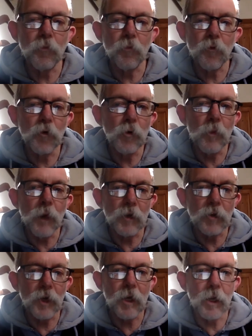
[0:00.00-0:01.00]
film about
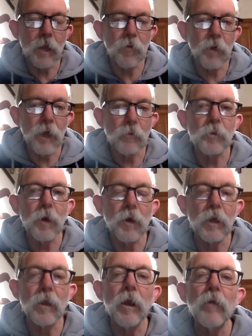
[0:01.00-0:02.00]
Dean giving up
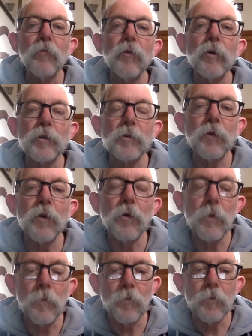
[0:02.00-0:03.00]
smoking, first of
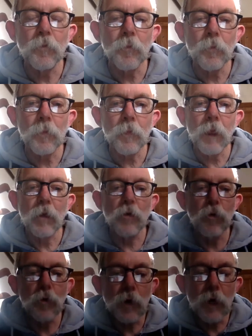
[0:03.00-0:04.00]
all,
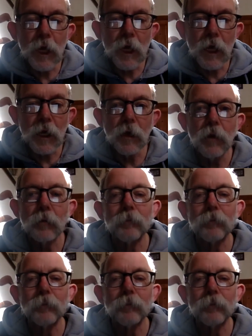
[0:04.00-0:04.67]
you need